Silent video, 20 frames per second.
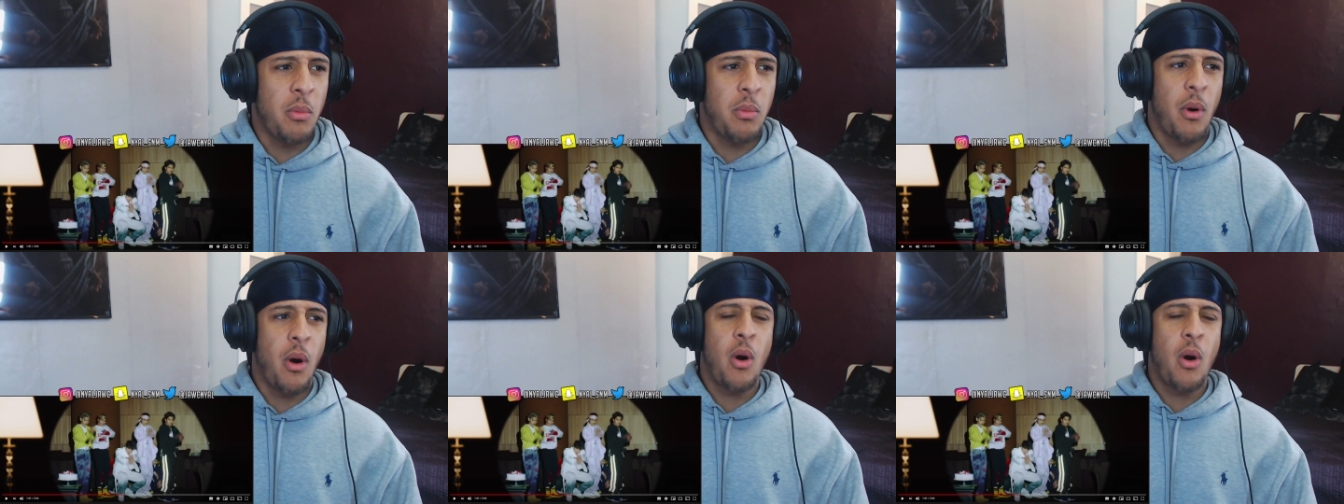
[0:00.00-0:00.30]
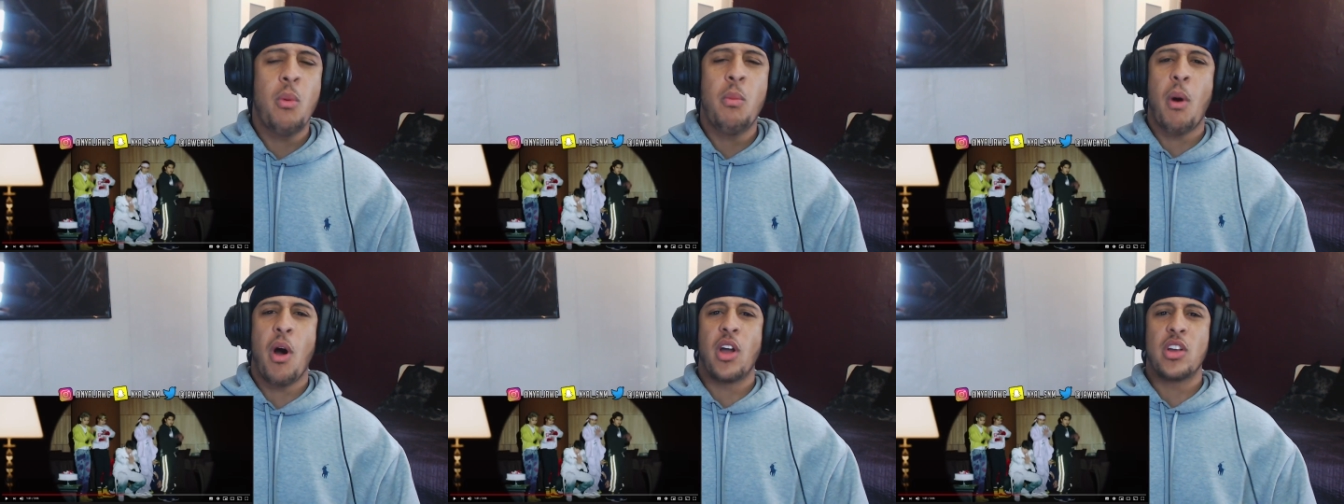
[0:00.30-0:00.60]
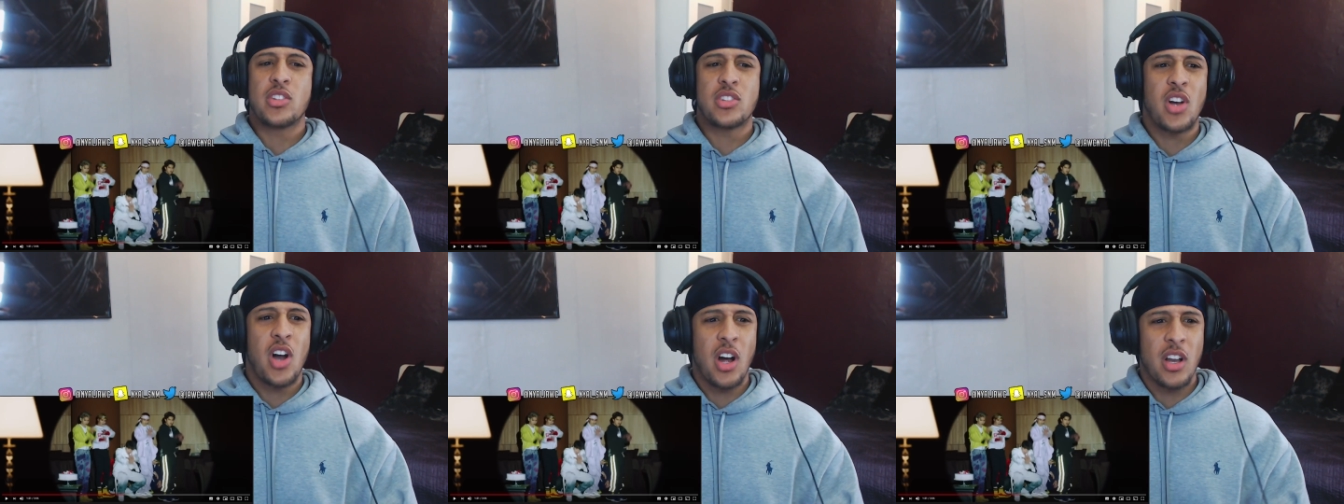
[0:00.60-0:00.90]
oh my
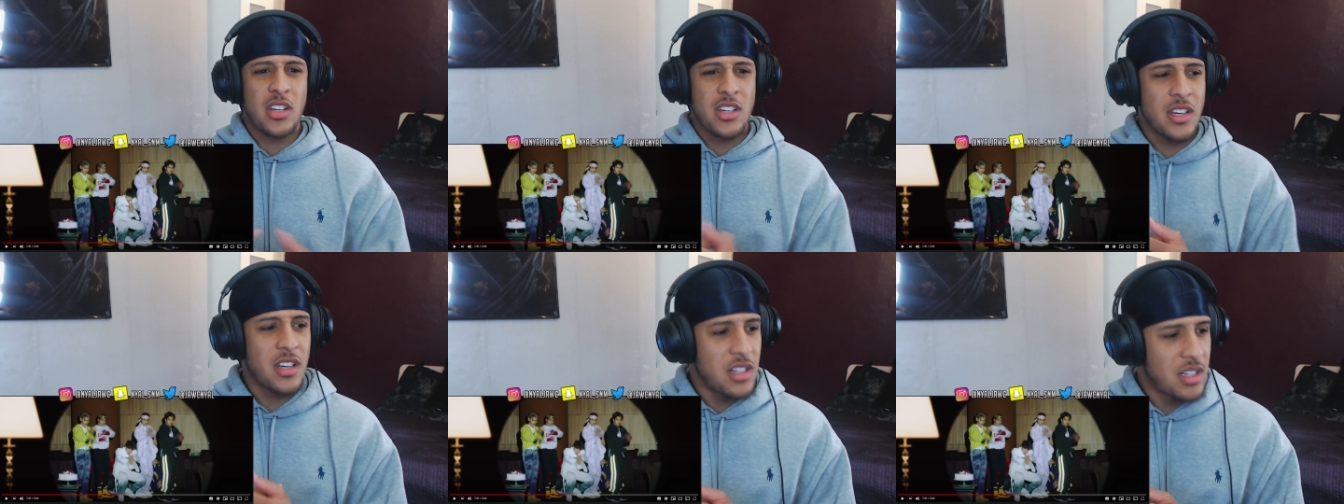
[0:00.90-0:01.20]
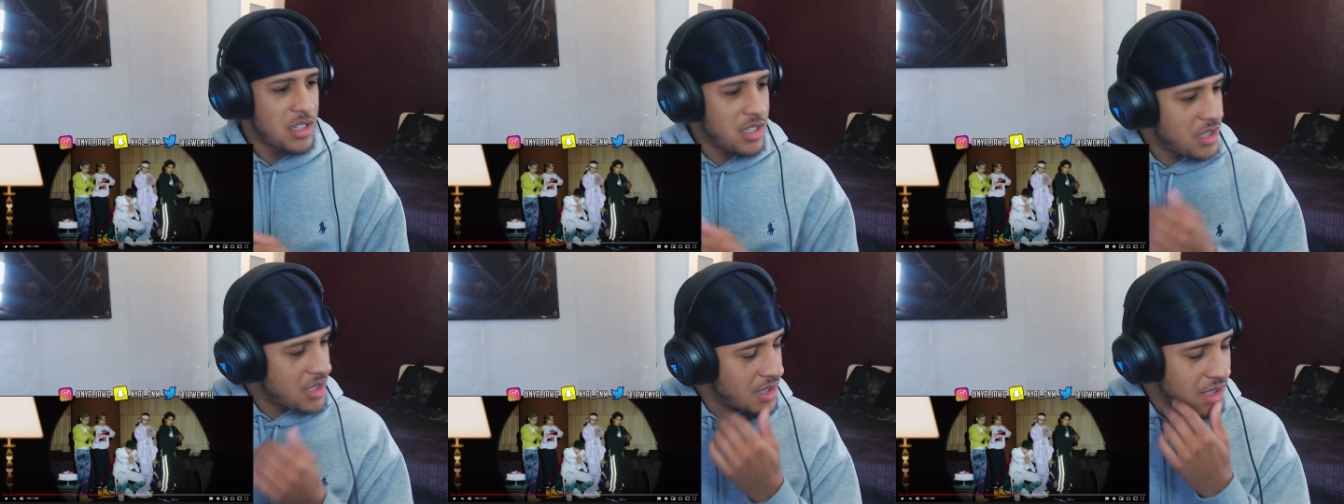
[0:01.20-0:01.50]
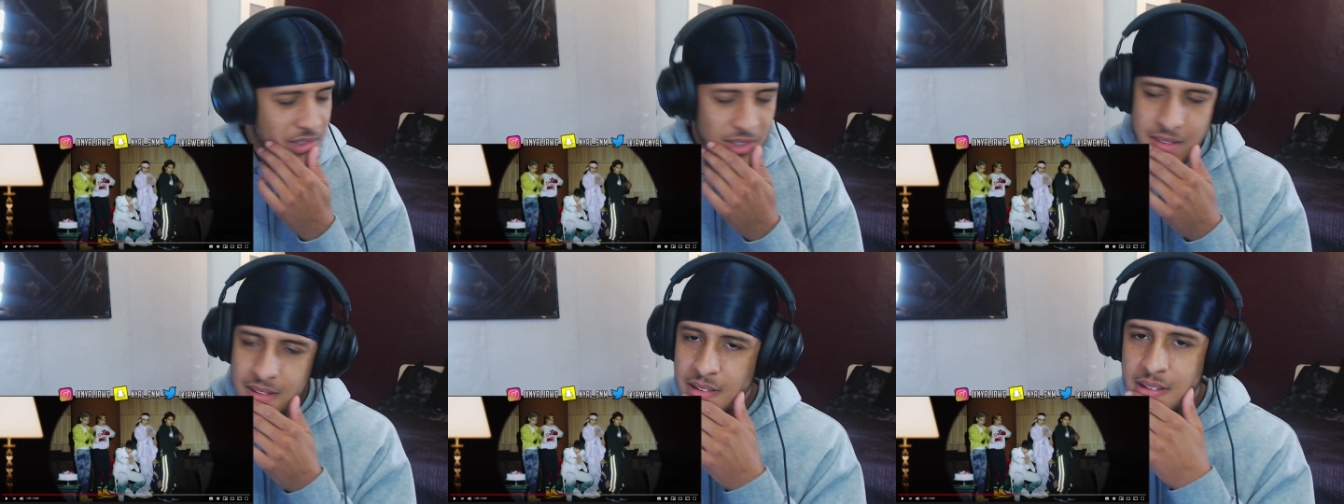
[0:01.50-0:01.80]
God.
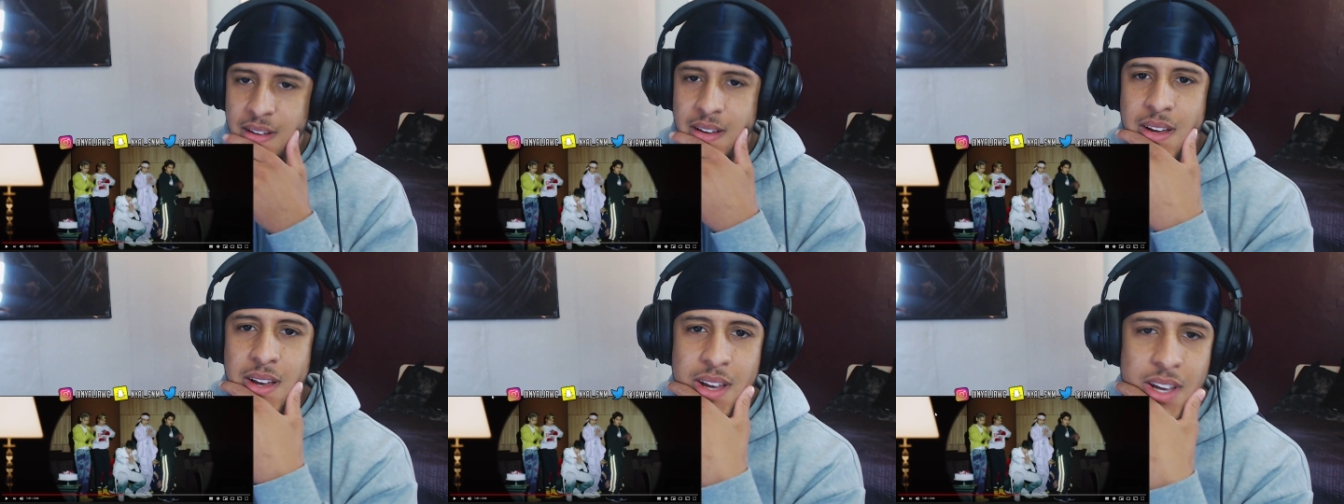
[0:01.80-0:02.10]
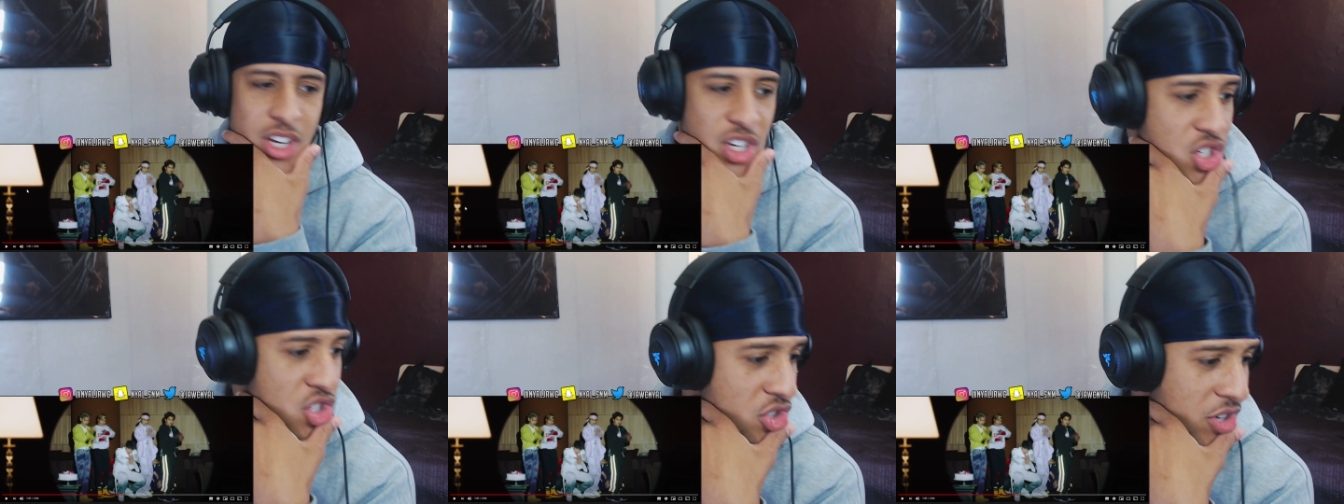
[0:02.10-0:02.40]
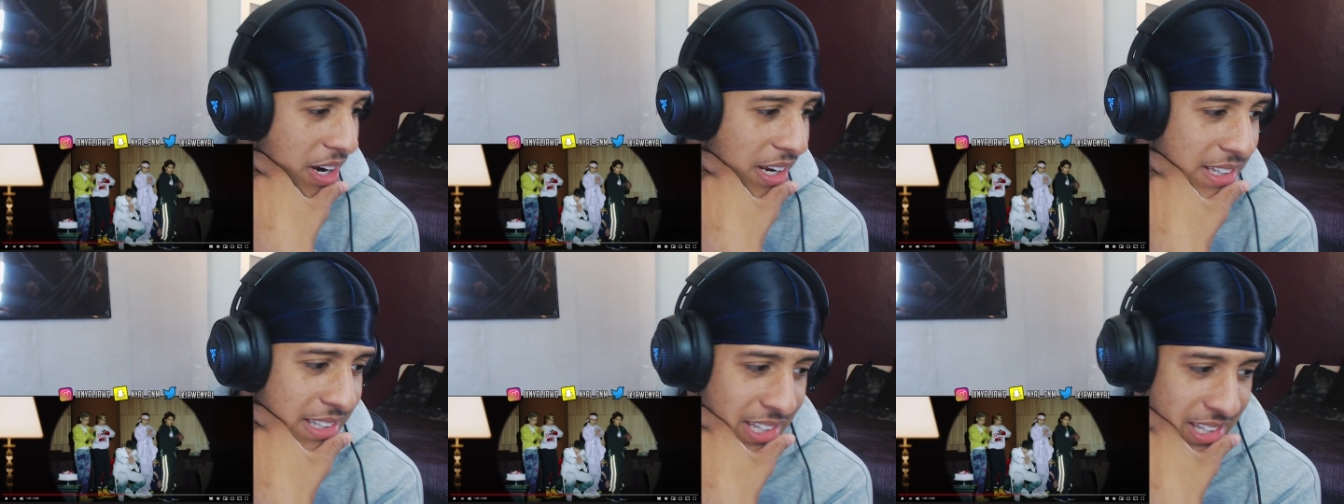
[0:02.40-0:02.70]

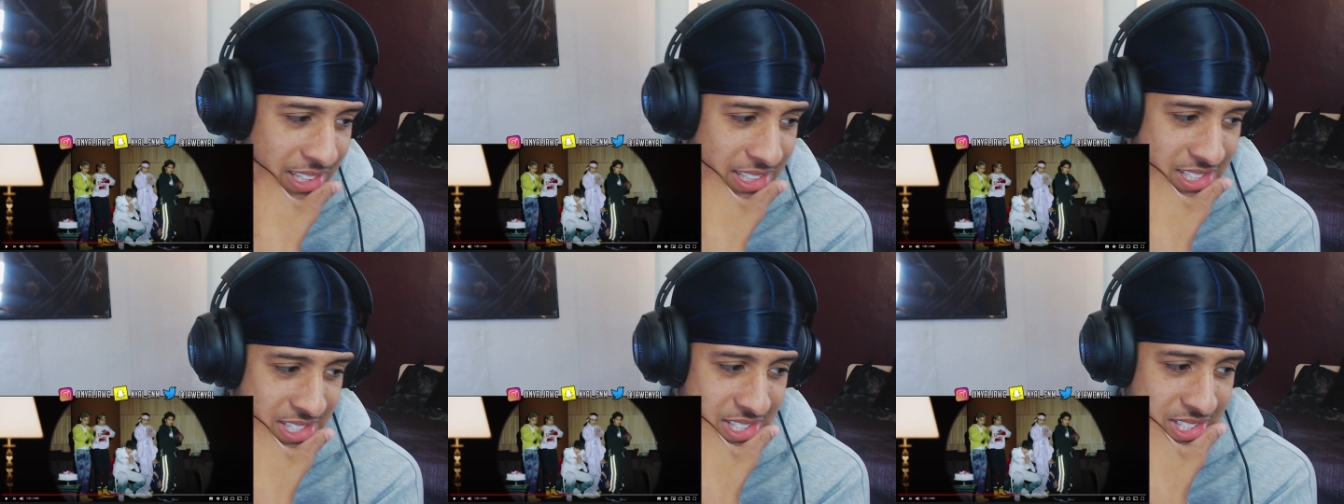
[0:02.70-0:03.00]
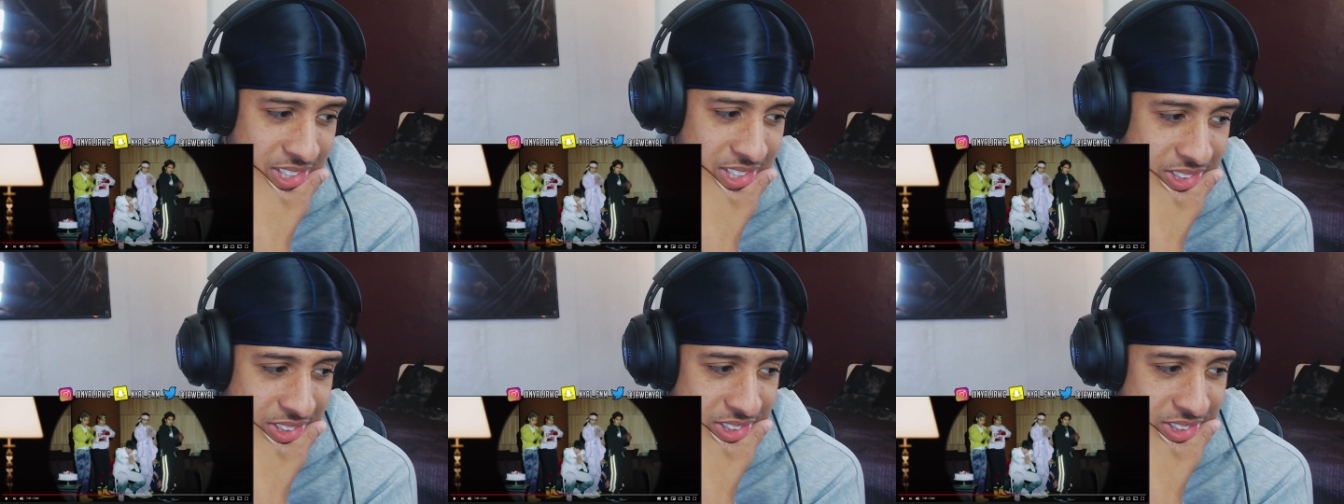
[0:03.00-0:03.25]
Stray Kids,